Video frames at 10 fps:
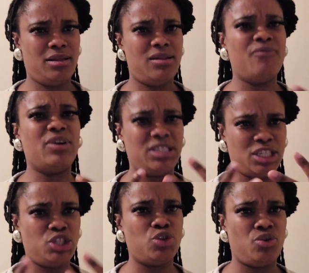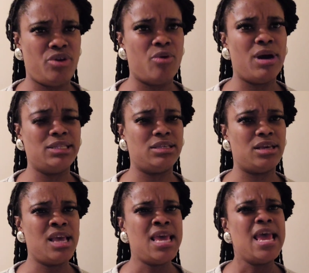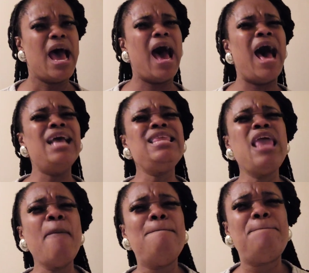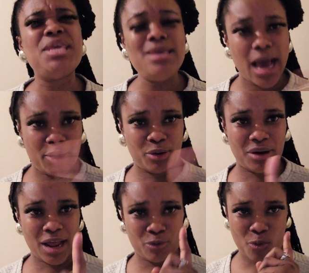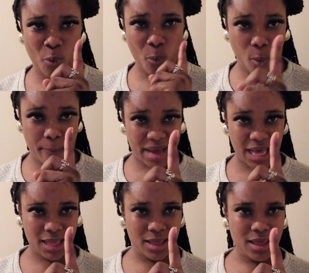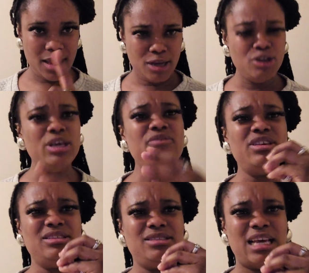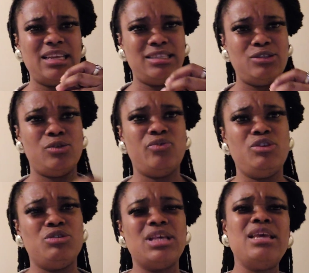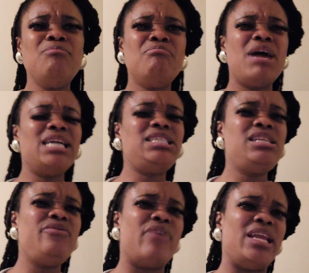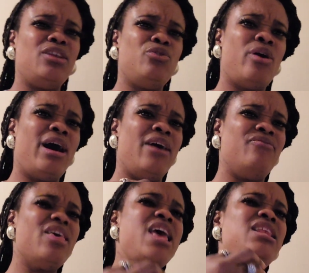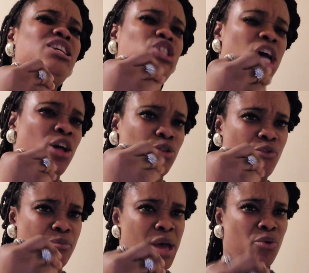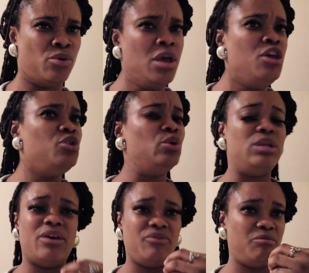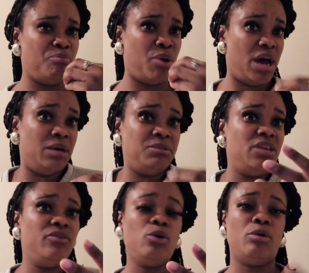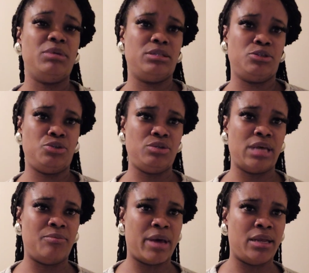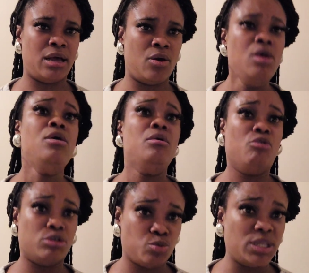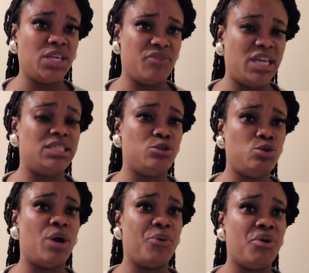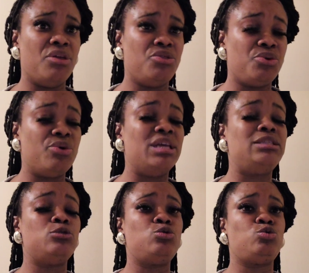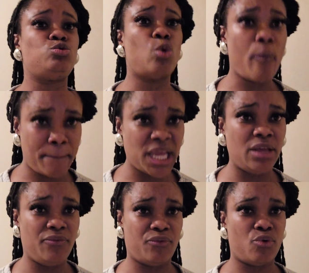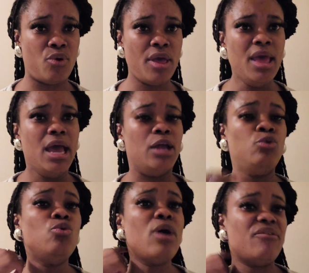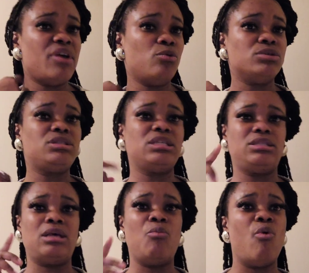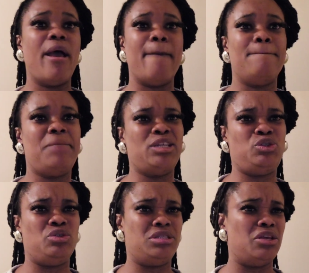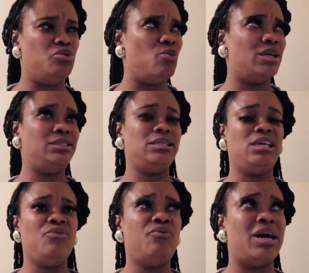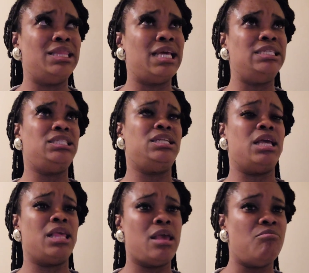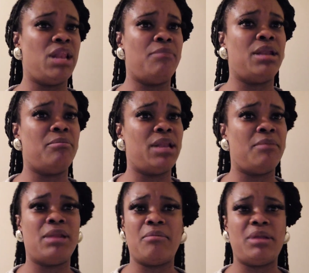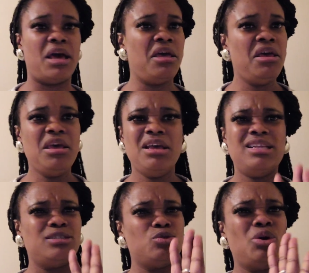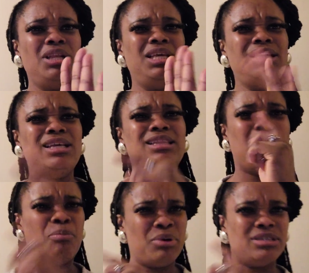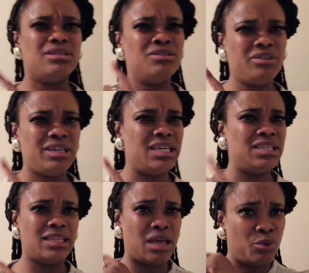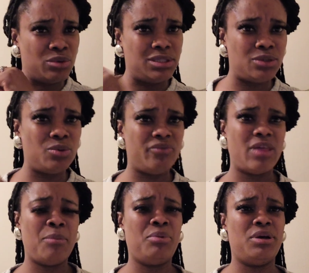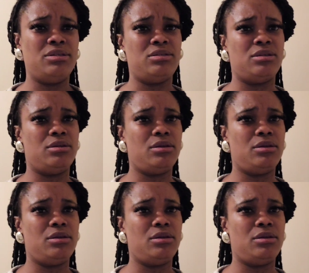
Na fachechere wate. Anye biakra no owoba. You even said it in your videos. Imagine if I did not have any child of my own. You would have perhaps even committed suicide by now. Because whatever it is you are going through, it is so painful. And whoever will sit somewhere and bash you, say you are seeking for attention again, blah, blah, blah, blah, blah. It is only that person's creator that will deal with that person.